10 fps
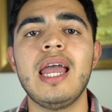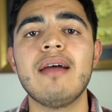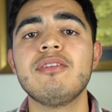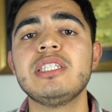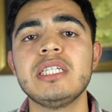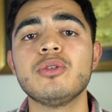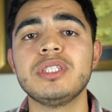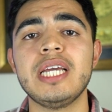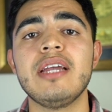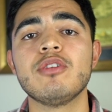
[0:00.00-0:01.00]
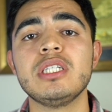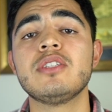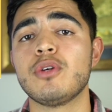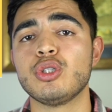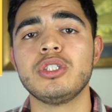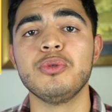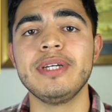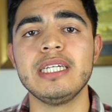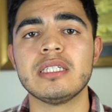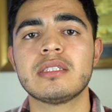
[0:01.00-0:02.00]
every single day for these first two
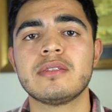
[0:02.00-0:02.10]
weeks.